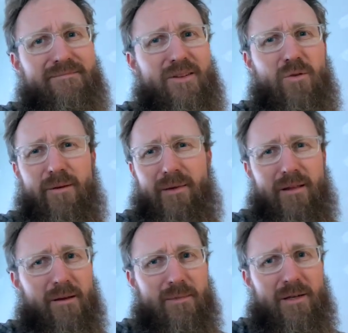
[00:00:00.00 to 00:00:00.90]
don't give me a
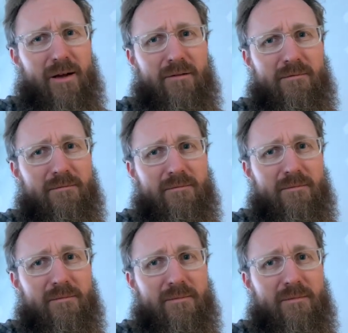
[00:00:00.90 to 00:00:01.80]
thumbs down.
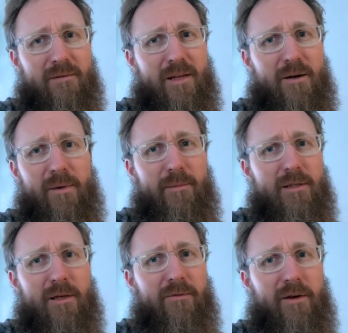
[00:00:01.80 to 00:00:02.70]
That'll make me
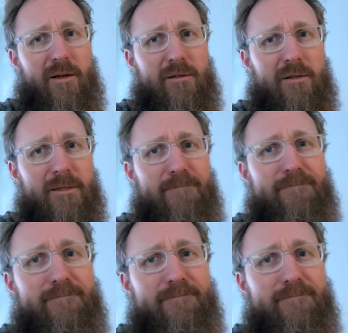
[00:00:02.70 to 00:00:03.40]
self-conscious.